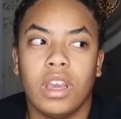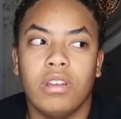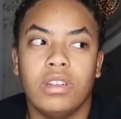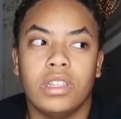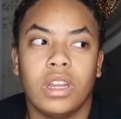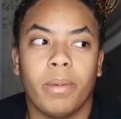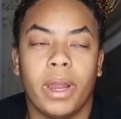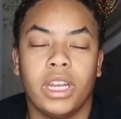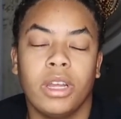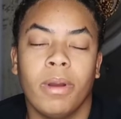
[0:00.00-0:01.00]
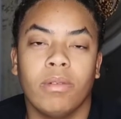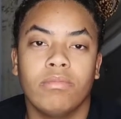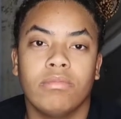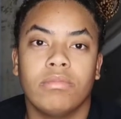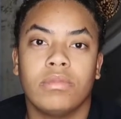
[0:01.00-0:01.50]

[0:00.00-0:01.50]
you need to tell everybody to come out.